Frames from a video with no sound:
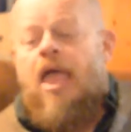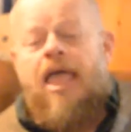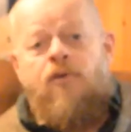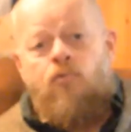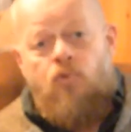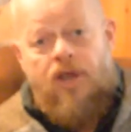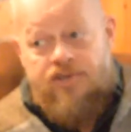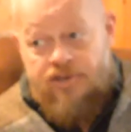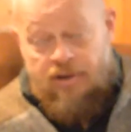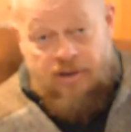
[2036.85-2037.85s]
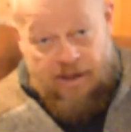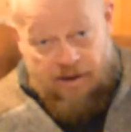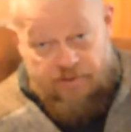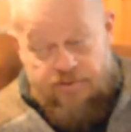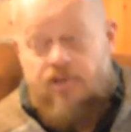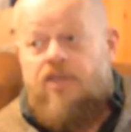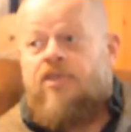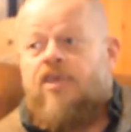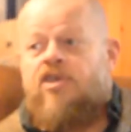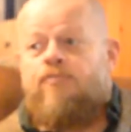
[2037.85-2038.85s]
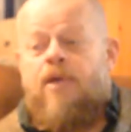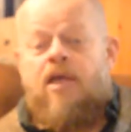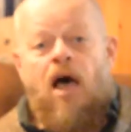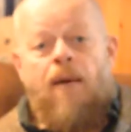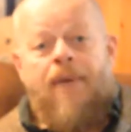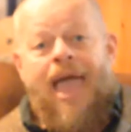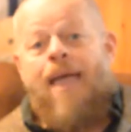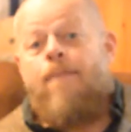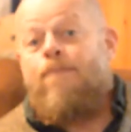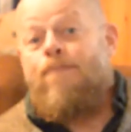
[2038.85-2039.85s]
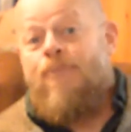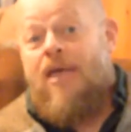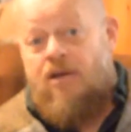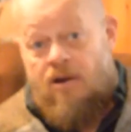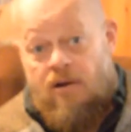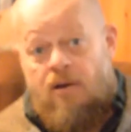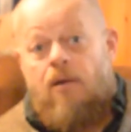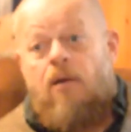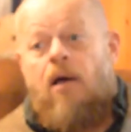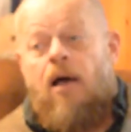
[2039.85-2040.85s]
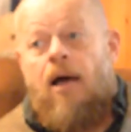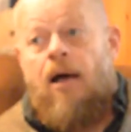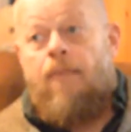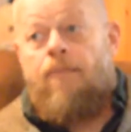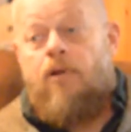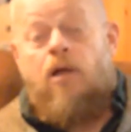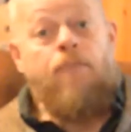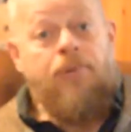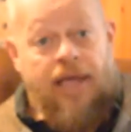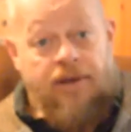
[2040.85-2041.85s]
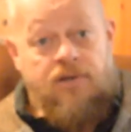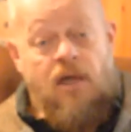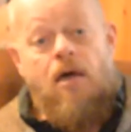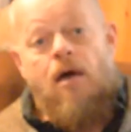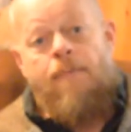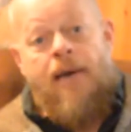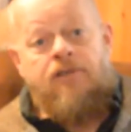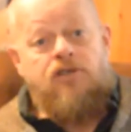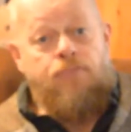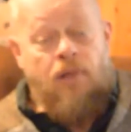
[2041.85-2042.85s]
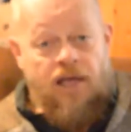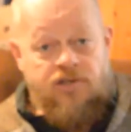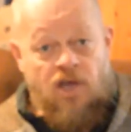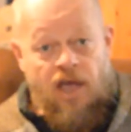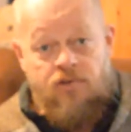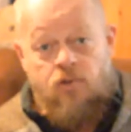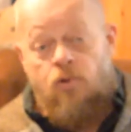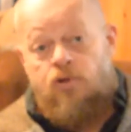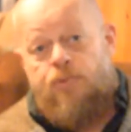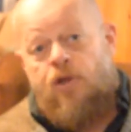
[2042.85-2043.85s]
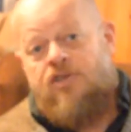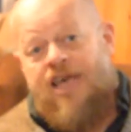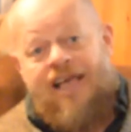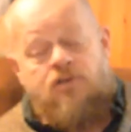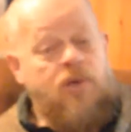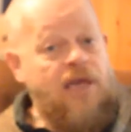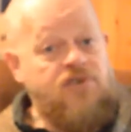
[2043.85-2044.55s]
In recent years, this has become a bigger complaint about supply-side tools because, as we have